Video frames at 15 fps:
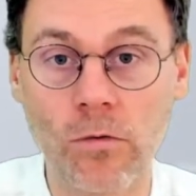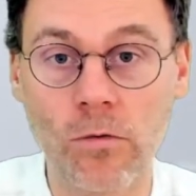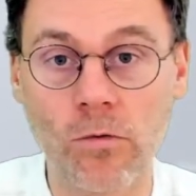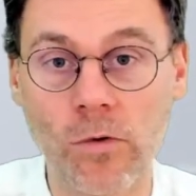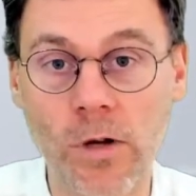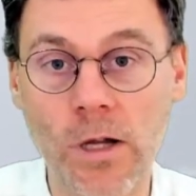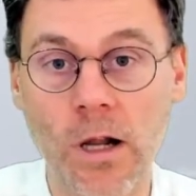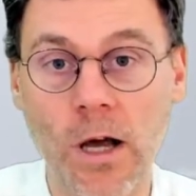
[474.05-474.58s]

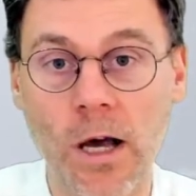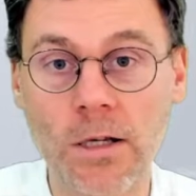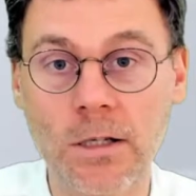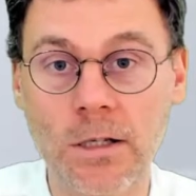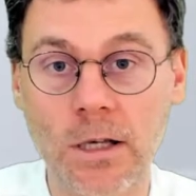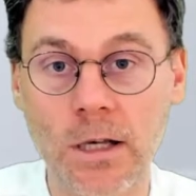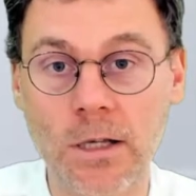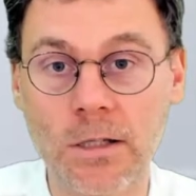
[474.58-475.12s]

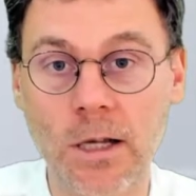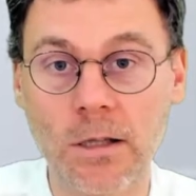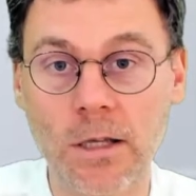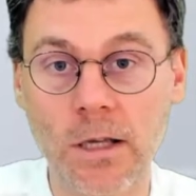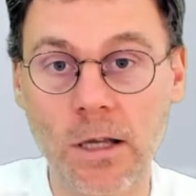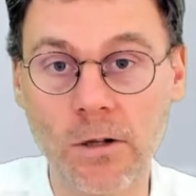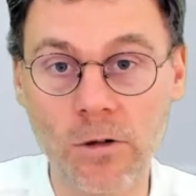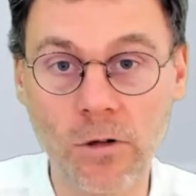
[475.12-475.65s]
realize is that the
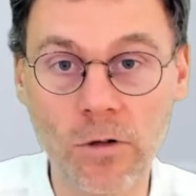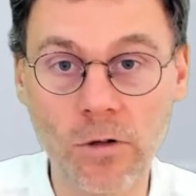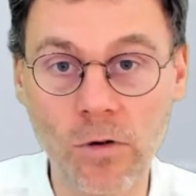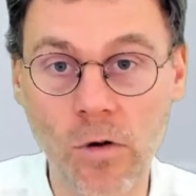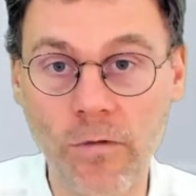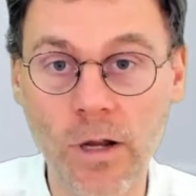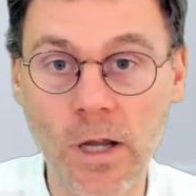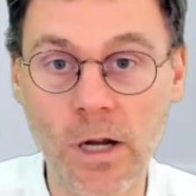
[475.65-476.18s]
integrand
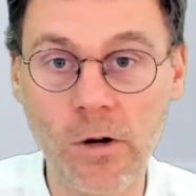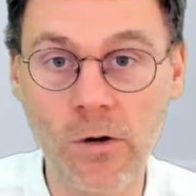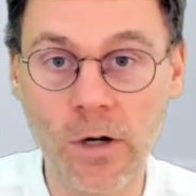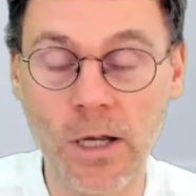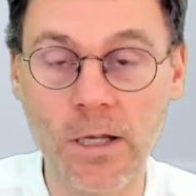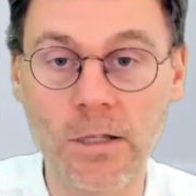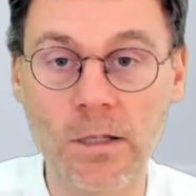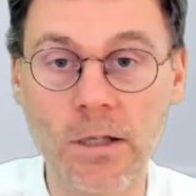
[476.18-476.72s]
over here
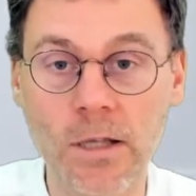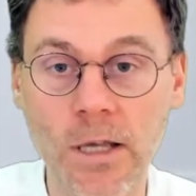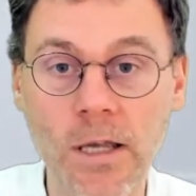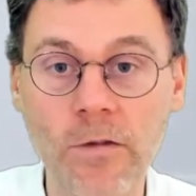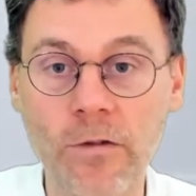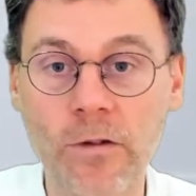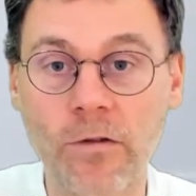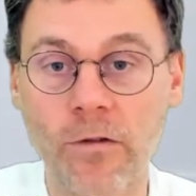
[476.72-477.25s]
is an
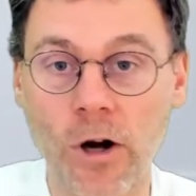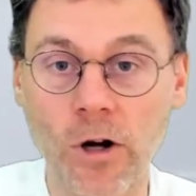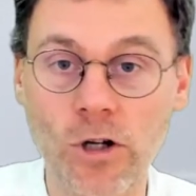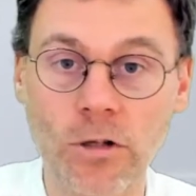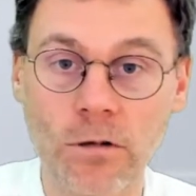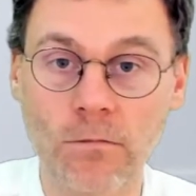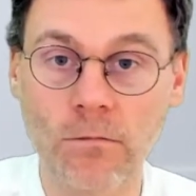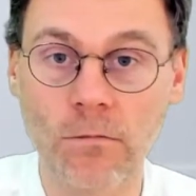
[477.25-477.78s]
even
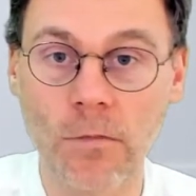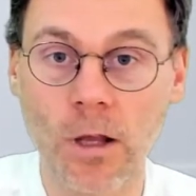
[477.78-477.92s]
function.